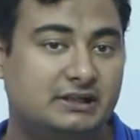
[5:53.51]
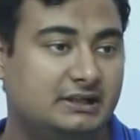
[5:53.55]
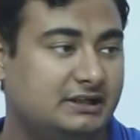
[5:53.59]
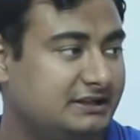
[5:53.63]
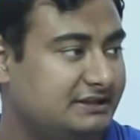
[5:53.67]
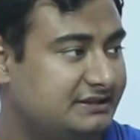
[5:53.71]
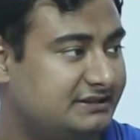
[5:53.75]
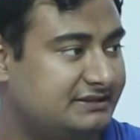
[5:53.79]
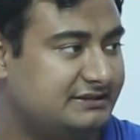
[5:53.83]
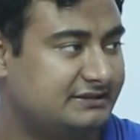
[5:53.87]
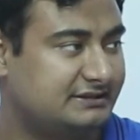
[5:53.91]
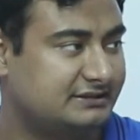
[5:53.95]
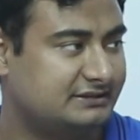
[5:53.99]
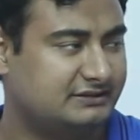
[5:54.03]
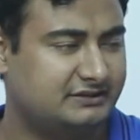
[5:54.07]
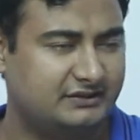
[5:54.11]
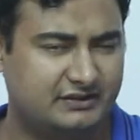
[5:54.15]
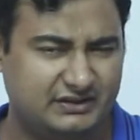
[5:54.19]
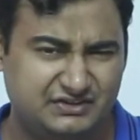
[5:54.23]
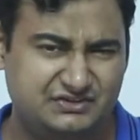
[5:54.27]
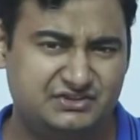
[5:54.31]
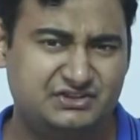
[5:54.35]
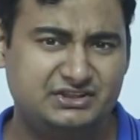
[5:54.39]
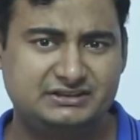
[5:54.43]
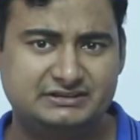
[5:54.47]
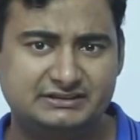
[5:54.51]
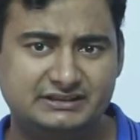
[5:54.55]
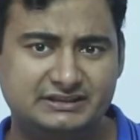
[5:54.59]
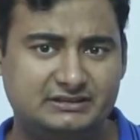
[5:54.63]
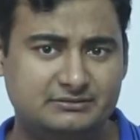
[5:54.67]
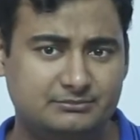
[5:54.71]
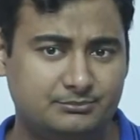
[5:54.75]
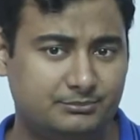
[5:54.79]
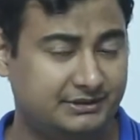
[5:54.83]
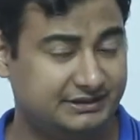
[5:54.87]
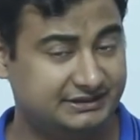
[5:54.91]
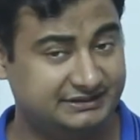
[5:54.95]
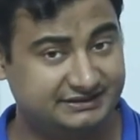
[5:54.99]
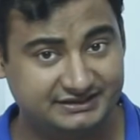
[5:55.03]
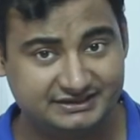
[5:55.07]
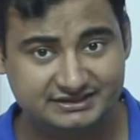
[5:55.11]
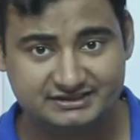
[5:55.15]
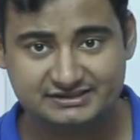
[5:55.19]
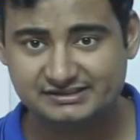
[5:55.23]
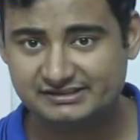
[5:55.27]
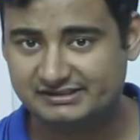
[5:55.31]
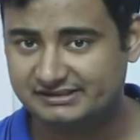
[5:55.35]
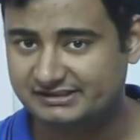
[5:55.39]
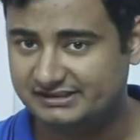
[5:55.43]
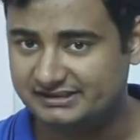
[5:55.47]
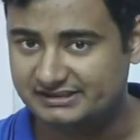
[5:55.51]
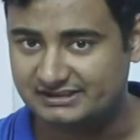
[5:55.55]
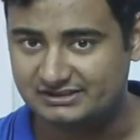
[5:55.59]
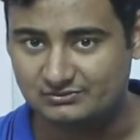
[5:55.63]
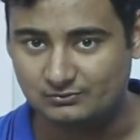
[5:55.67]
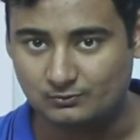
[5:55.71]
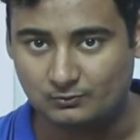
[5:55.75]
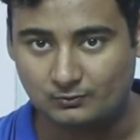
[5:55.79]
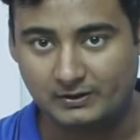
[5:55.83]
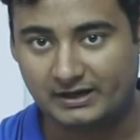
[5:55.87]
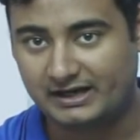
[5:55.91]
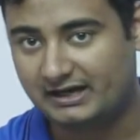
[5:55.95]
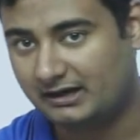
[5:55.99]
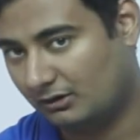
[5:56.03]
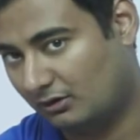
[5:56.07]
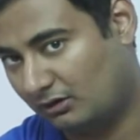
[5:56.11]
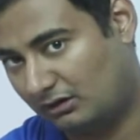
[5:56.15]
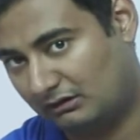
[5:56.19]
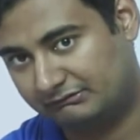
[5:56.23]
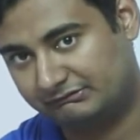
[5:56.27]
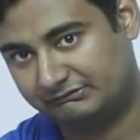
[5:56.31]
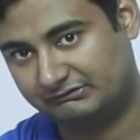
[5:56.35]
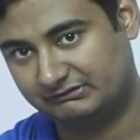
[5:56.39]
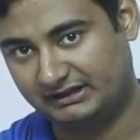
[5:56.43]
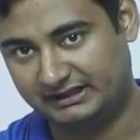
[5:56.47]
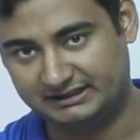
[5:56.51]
it's reaching there, but this is way off.